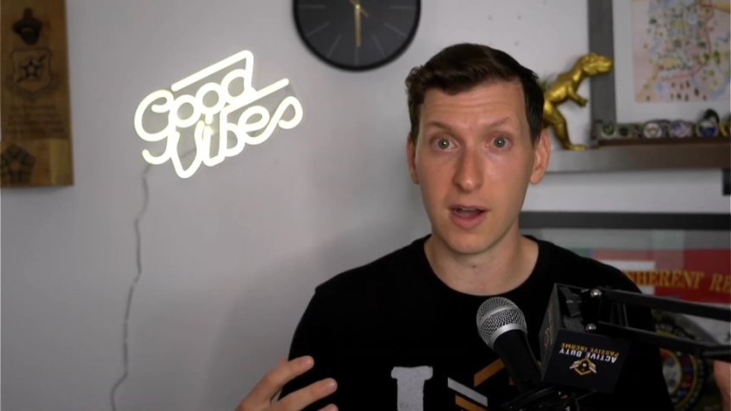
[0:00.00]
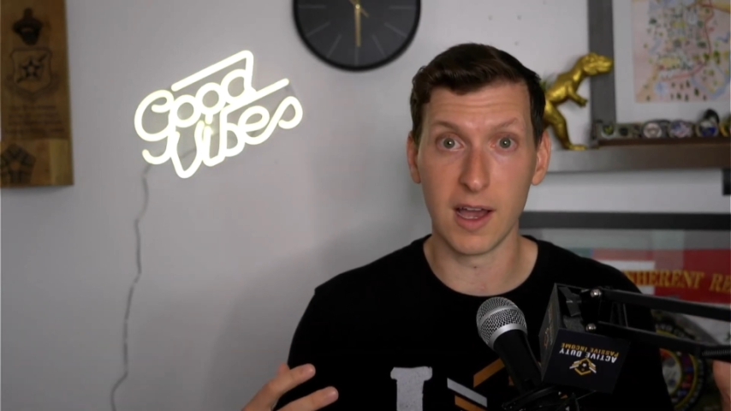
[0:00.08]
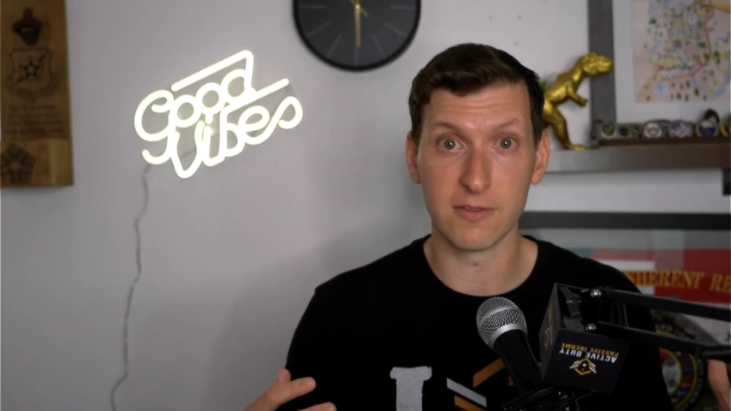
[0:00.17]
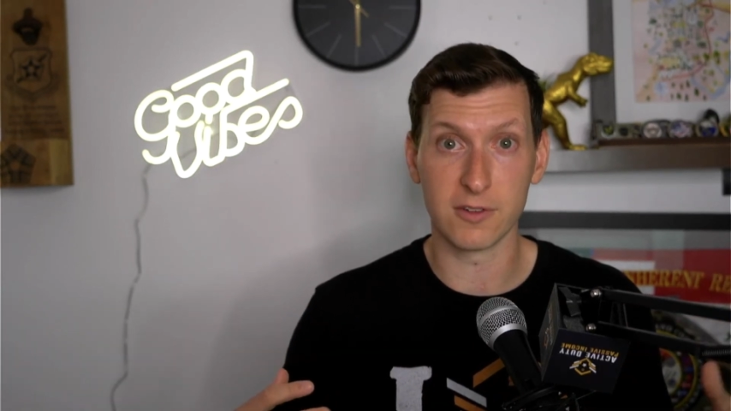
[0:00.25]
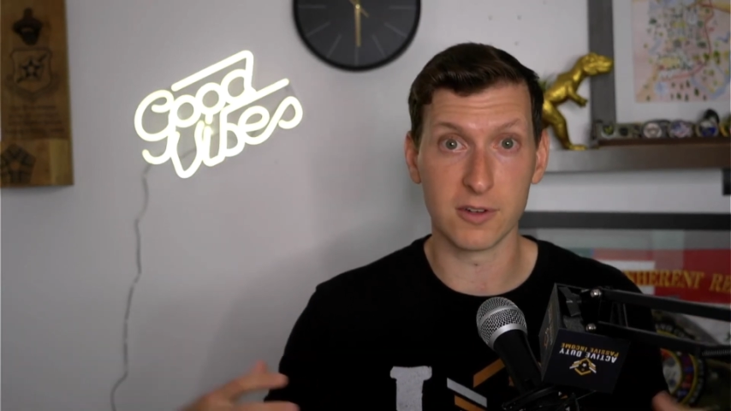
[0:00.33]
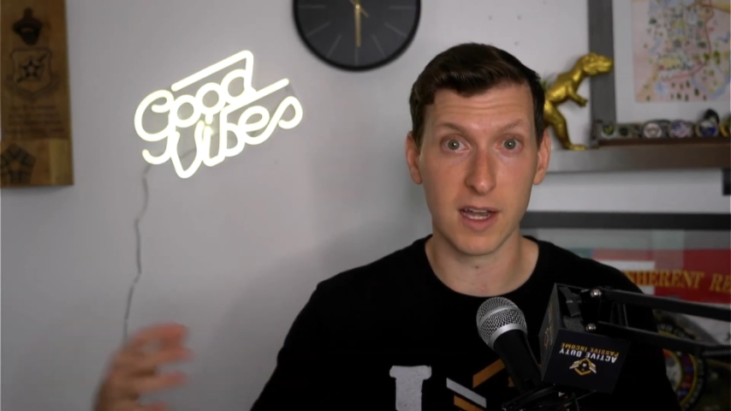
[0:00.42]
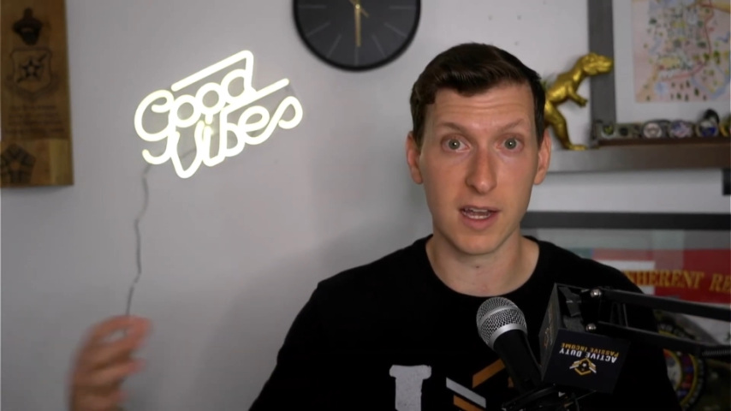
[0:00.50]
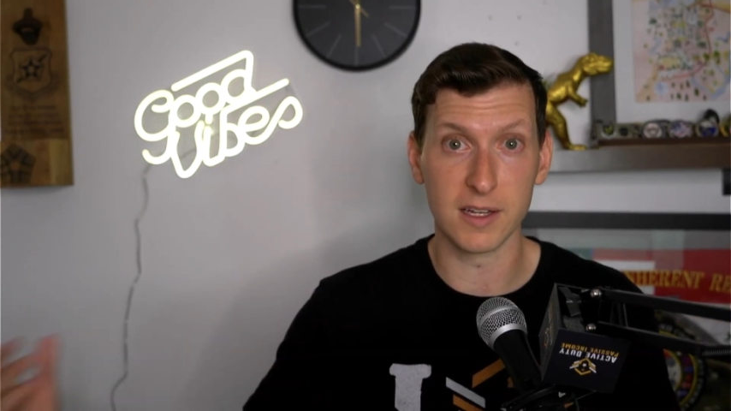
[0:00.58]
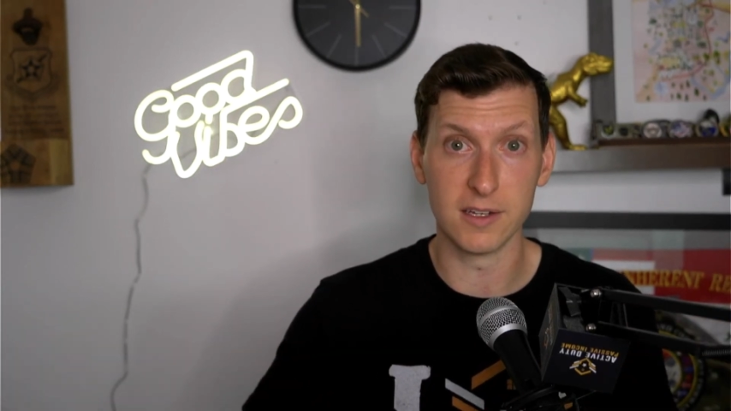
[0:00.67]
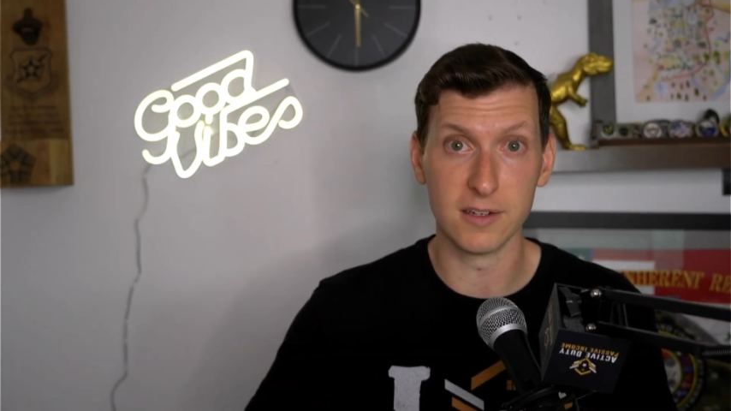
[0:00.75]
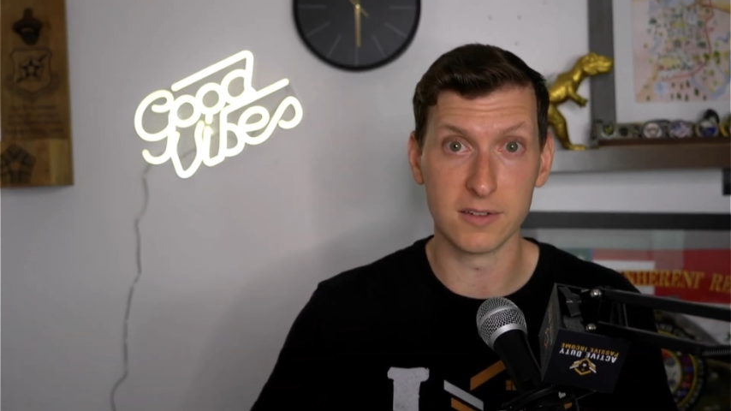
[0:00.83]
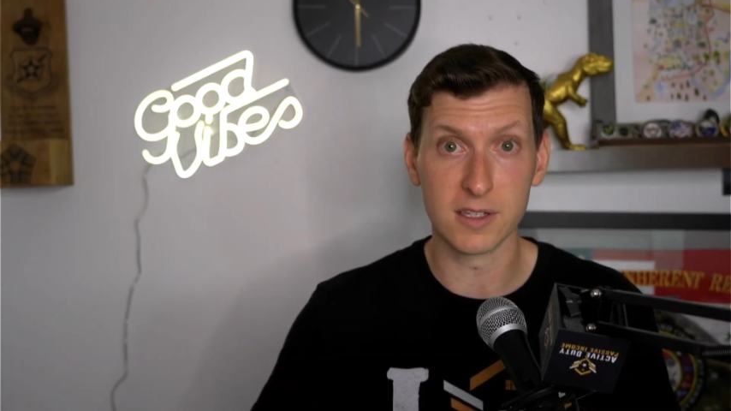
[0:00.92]
after 9
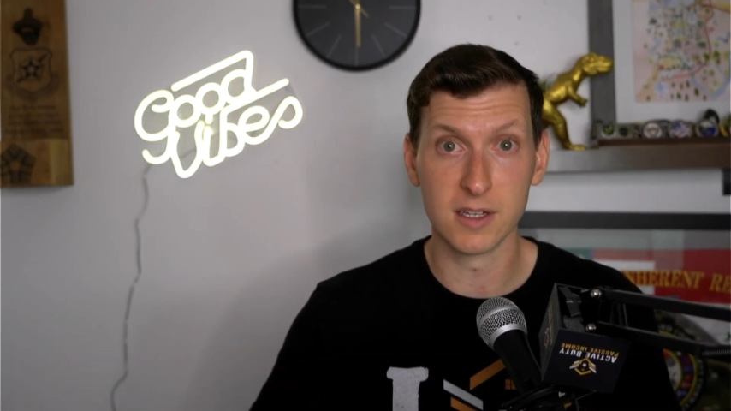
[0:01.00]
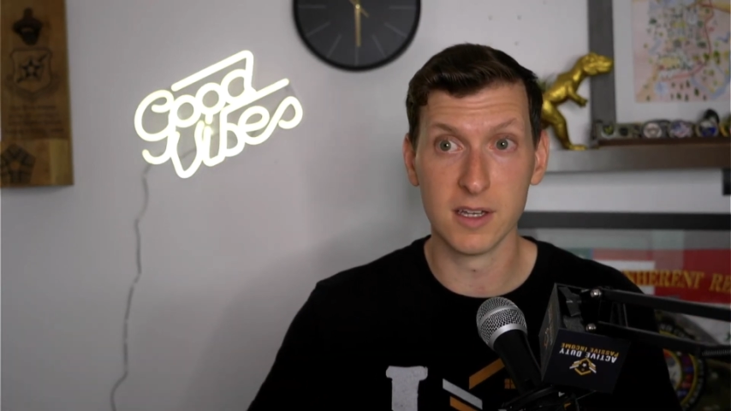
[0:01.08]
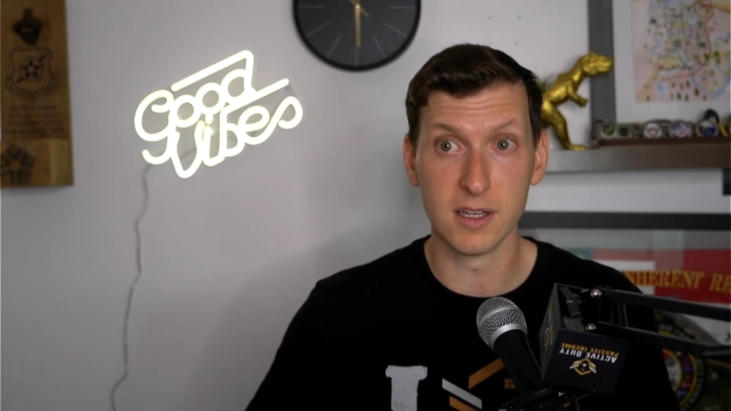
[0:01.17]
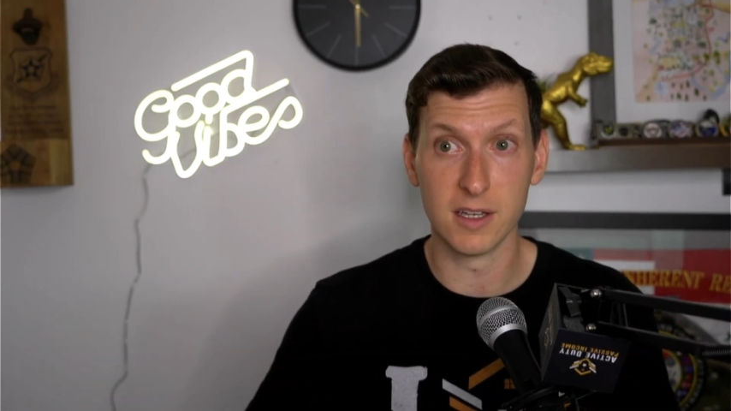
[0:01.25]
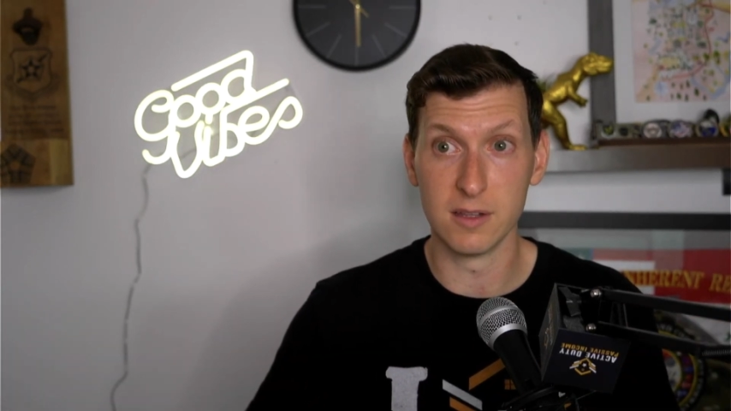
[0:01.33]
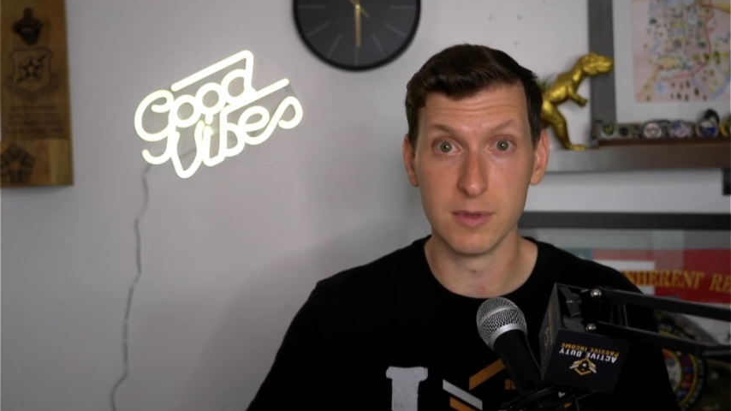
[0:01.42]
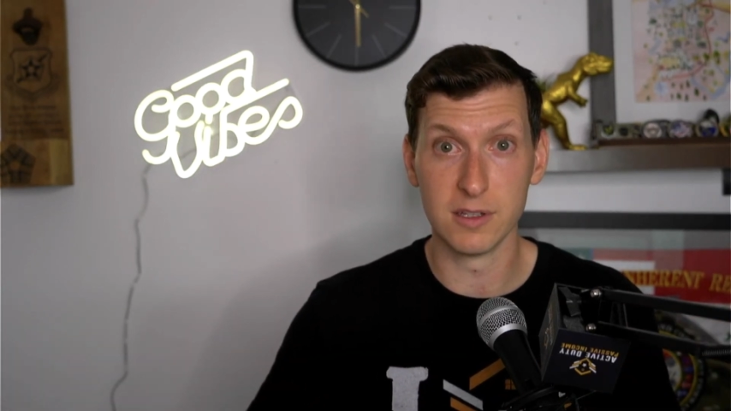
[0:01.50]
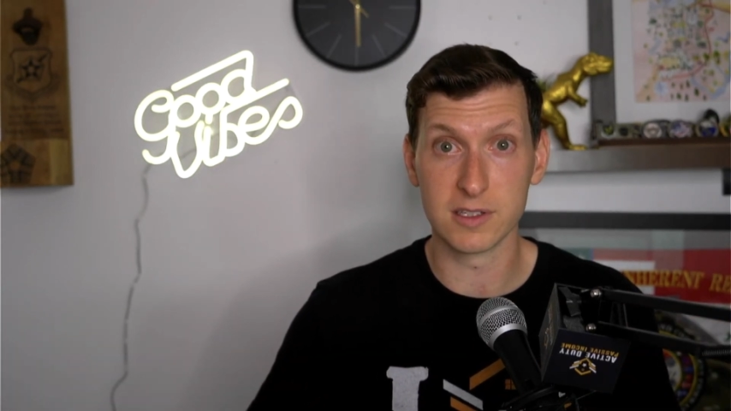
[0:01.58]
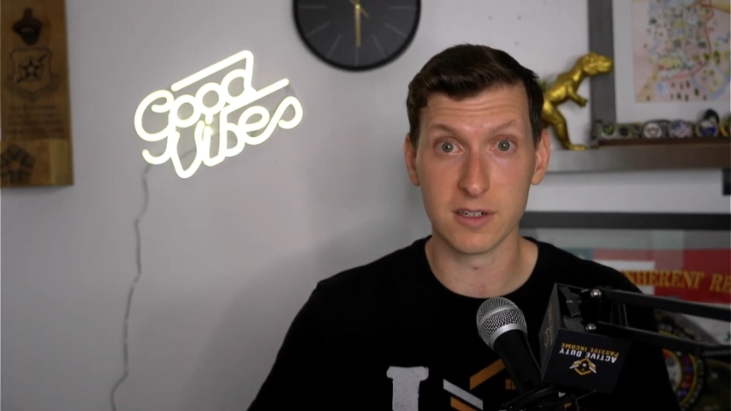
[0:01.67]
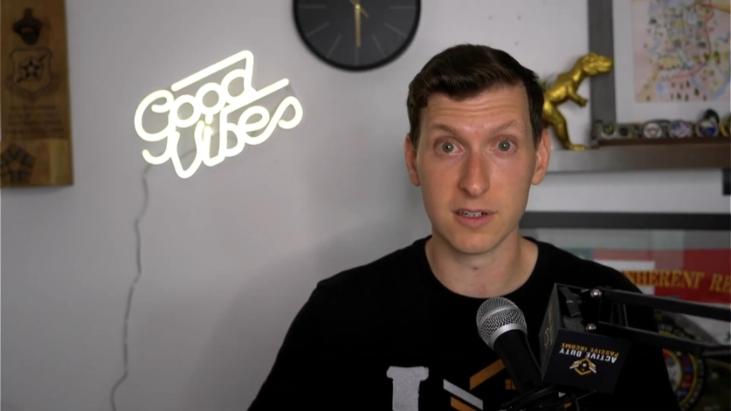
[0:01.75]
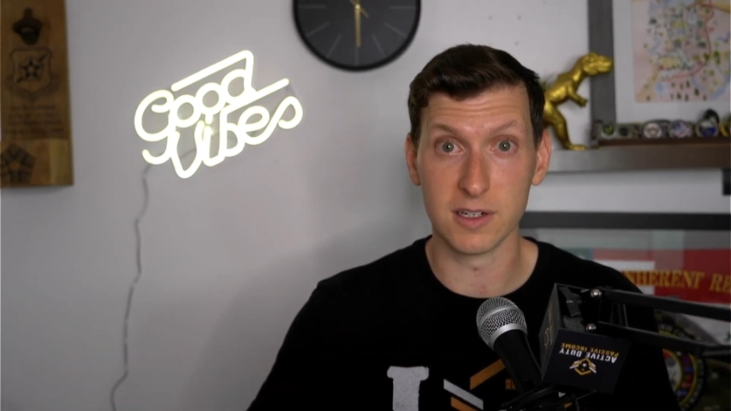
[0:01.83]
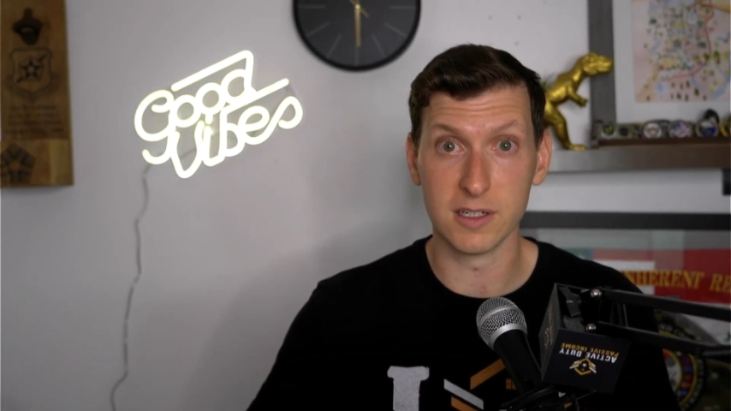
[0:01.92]
years in the
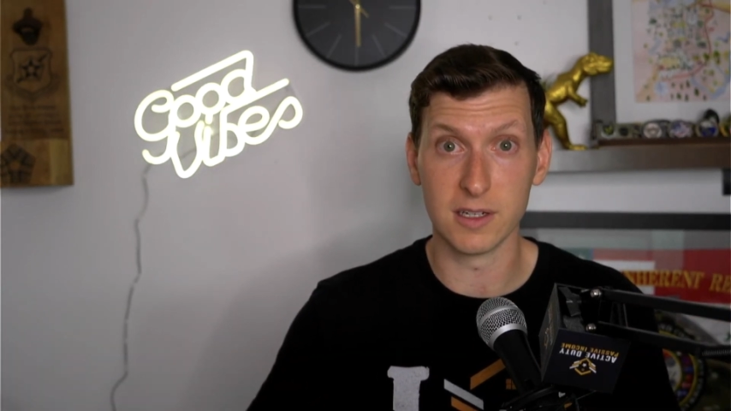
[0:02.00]
military,